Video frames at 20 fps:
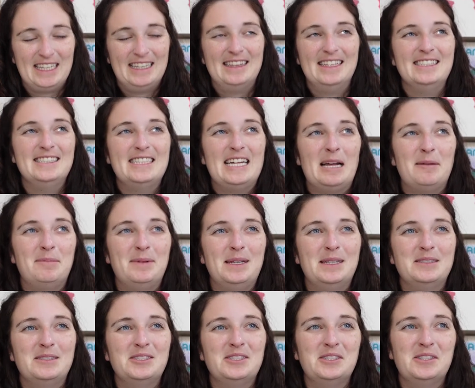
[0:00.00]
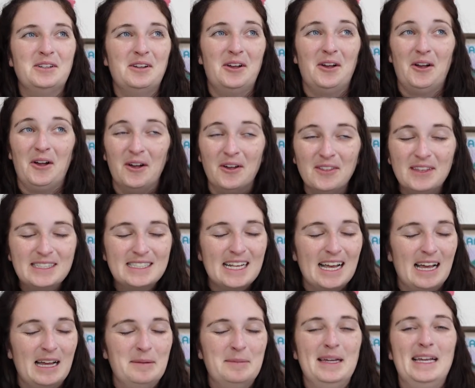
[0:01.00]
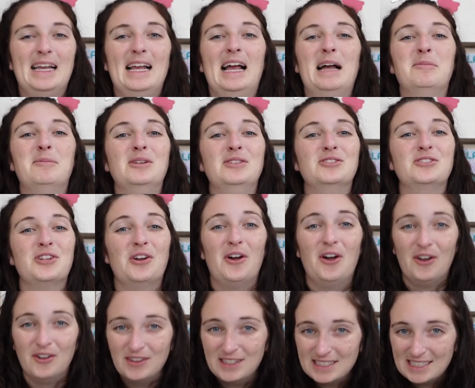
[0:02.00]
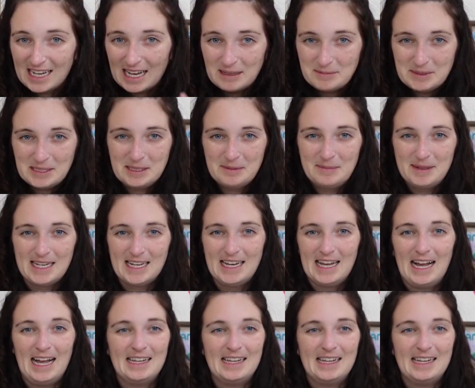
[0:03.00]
And this happens all the time. It happens all the time to me.